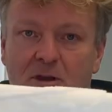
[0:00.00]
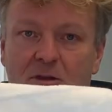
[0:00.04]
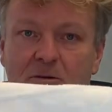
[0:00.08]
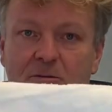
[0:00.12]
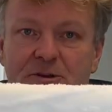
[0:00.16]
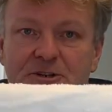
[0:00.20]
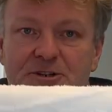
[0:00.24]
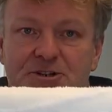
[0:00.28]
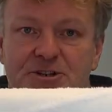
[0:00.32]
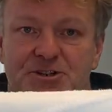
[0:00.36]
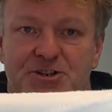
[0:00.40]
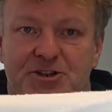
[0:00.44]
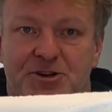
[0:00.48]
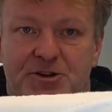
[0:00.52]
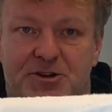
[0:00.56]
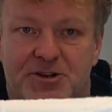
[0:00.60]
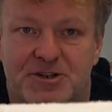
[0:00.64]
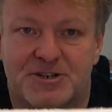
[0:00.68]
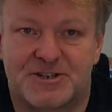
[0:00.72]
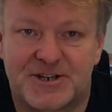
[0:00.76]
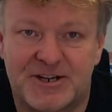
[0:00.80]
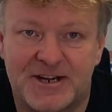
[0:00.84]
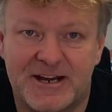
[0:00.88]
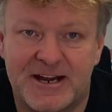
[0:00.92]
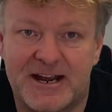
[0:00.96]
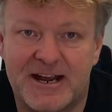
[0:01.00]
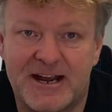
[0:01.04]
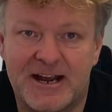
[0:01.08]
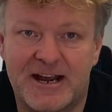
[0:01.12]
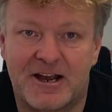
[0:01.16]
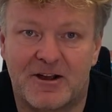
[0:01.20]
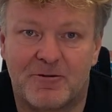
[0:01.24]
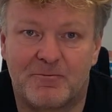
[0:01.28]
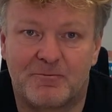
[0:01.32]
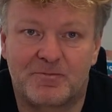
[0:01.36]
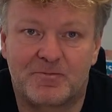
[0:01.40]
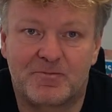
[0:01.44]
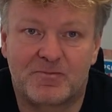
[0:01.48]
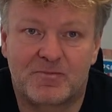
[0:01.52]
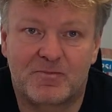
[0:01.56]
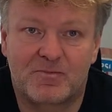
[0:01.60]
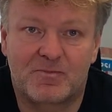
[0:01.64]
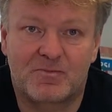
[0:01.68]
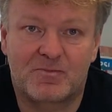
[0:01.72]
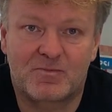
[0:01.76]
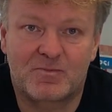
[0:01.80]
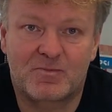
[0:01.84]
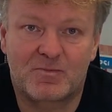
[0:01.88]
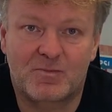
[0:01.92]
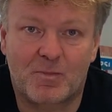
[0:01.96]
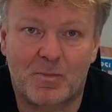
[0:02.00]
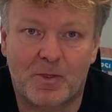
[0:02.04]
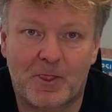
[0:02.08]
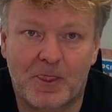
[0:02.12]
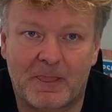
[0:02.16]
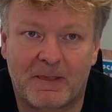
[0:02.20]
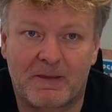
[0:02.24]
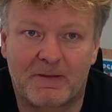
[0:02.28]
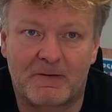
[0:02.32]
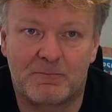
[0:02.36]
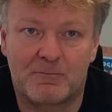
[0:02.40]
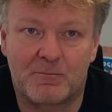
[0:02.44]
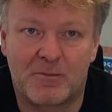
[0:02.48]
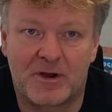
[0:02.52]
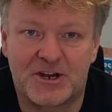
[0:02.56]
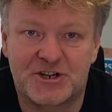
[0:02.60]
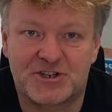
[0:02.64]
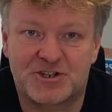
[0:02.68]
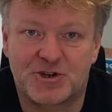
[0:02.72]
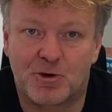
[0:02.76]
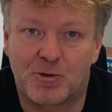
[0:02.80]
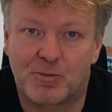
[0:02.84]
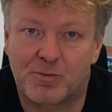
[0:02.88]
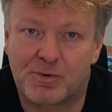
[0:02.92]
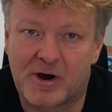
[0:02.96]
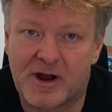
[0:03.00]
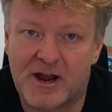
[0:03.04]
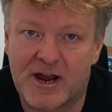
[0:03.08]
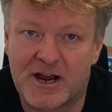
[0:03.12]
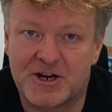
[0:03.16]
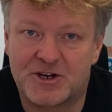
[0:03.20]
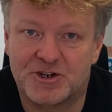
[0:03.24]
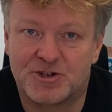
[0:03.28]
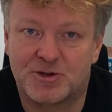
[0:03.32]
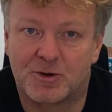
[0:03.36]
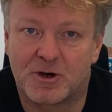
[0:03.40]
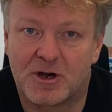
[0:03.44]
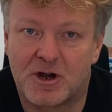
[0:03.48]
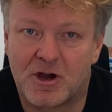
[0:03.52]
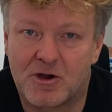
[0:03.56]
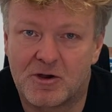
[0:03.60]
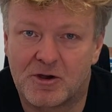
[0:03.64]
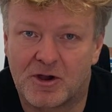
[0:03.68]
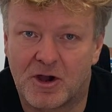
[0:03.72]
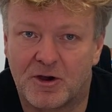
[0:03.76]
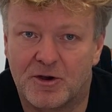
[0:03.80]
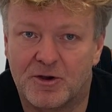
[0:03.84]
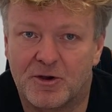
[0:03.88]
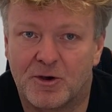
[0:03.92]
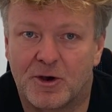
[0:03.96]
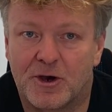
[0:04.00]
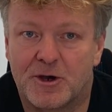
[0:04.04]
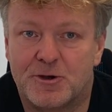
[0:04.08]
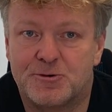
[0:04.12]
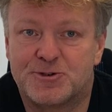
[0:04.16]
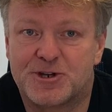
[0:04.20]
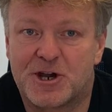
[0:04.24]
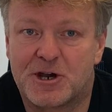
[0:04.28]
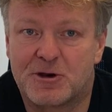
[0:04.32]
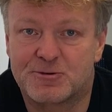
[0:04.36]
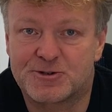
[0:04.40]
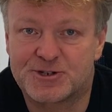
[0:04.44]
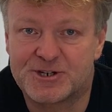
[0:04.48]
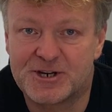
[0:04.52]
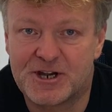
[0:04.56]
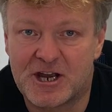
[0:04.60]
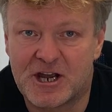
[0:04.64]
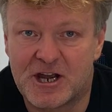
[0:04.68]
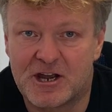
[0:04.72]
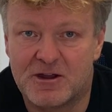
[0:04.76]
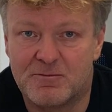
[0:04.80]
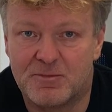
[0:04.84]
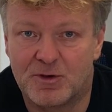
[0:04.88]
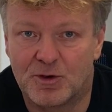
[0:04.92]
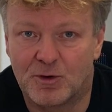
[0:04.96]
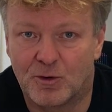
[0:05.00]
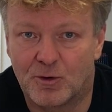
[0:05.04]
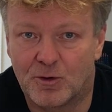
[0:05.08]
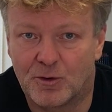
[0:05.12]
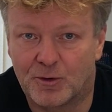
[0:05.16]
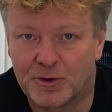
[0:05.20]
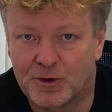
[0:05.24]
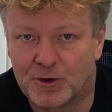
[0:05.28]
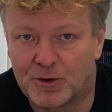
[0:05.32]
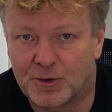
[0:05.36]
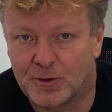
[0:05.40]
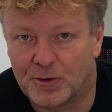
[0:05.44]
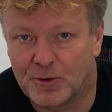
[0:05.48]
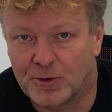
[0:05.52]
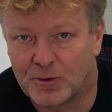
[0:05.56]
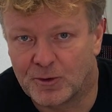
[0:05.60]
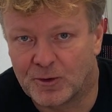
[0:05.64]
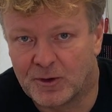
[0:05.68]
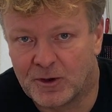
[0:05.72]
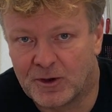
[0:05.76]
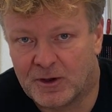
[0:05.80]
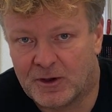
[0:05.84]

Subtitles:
which, as you can see here, makes your brand, your logo, your hotel's name, your